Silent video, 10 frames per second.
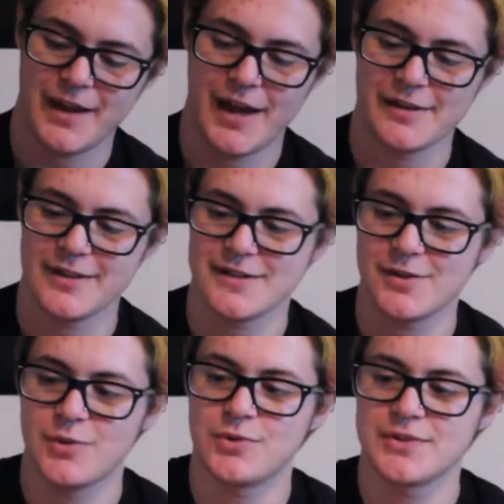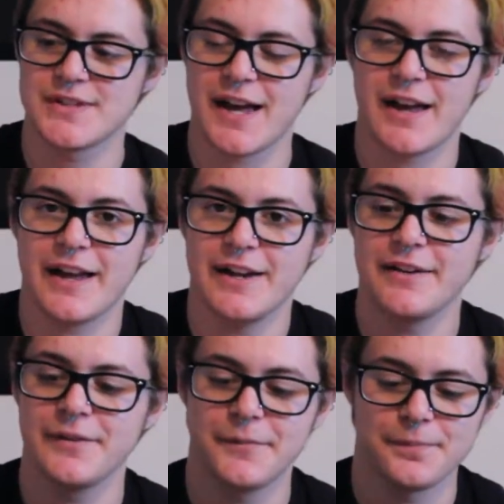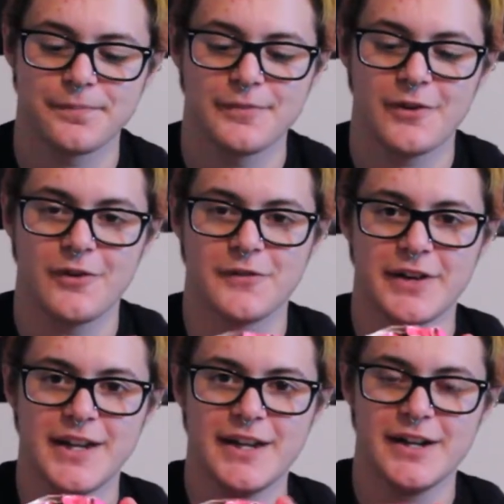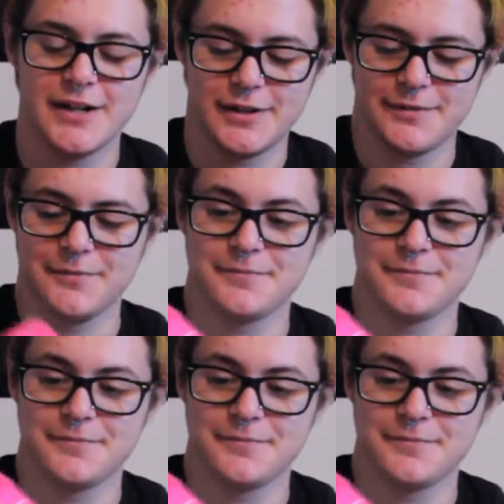and this whole side over here